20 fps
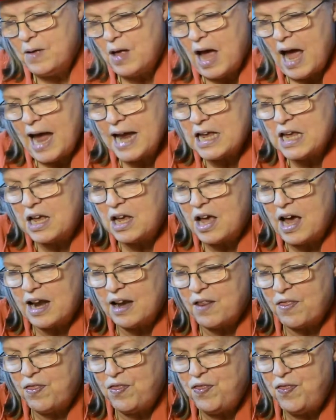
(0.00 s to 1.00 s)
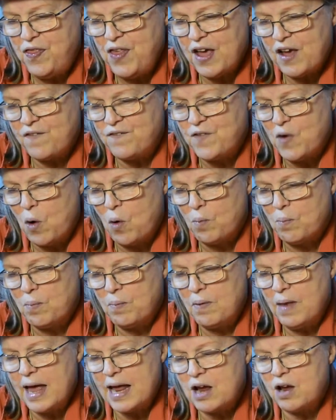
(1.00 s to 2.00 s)
I can cut thick foam
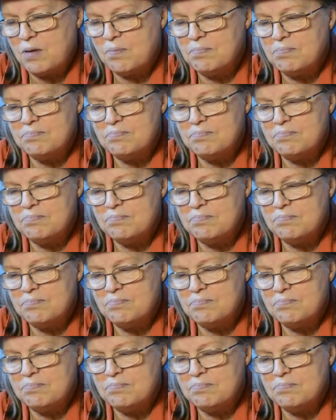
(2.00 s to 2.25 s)
like,